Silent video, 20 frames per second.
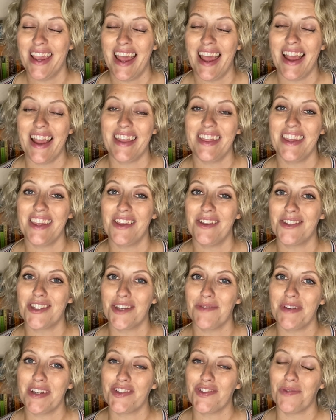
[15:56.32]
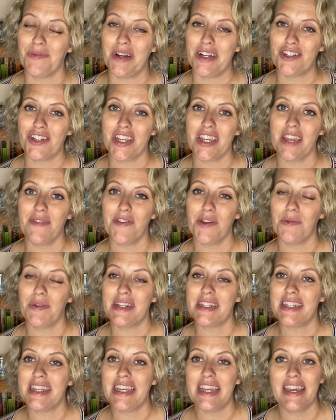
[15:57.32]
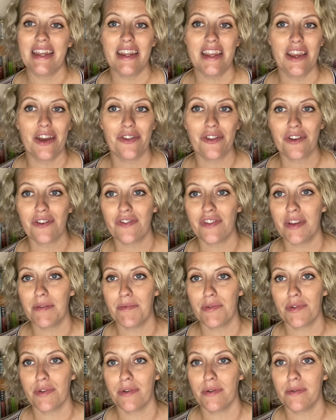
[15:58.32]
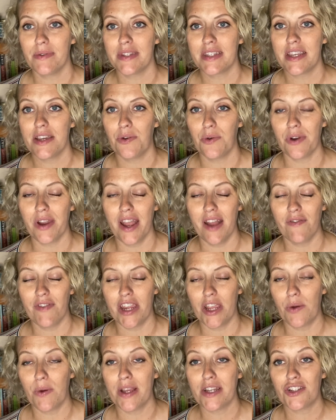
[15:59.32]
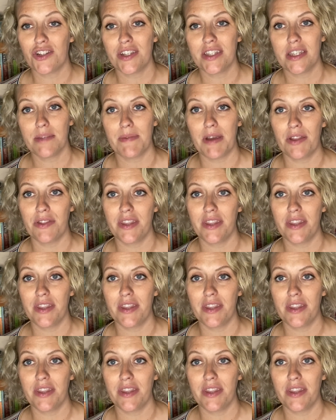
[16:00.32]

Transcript: I thank you so much for watching. If you want to see any other flip throughs or have any questions about